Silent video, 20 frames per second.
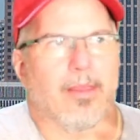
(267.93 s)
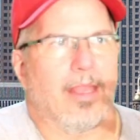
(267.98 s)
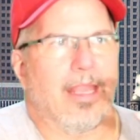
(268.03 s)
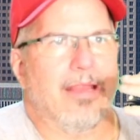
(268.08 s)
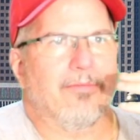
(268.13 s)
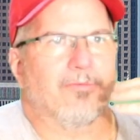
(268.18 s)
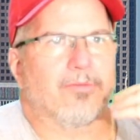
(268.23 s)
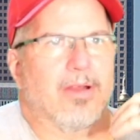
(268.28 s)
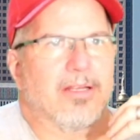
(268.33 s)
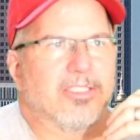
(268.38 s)

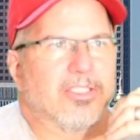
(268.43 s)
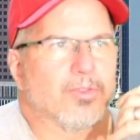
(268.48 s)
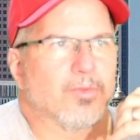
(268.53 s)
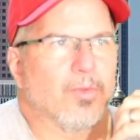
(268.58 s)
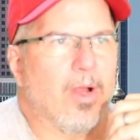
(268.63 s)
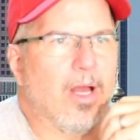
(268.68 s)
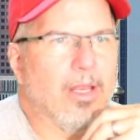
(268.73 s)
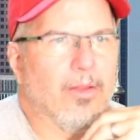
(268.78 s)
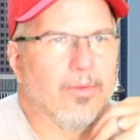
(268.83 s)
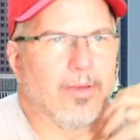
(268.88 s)
after I
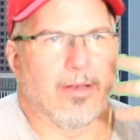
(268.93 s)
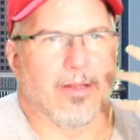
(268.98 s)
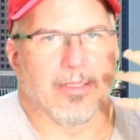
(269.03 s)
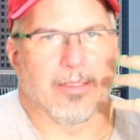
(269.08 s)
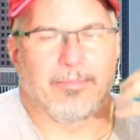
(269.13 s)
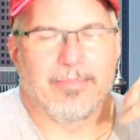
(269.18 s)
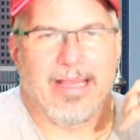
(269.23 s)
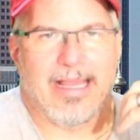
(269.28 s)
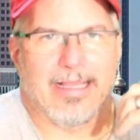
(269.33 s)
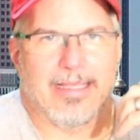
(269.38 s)
swallow it on
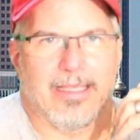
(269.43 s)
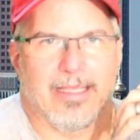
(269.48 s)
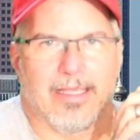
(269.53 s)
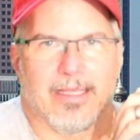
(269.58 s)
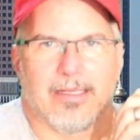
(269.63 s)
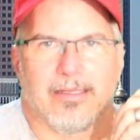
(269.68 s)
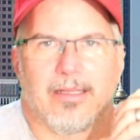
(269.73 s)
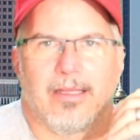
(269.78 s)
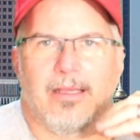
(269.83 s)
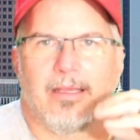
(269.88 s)
the back
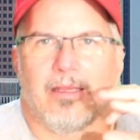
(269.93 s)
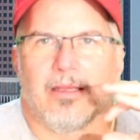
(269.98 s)
end,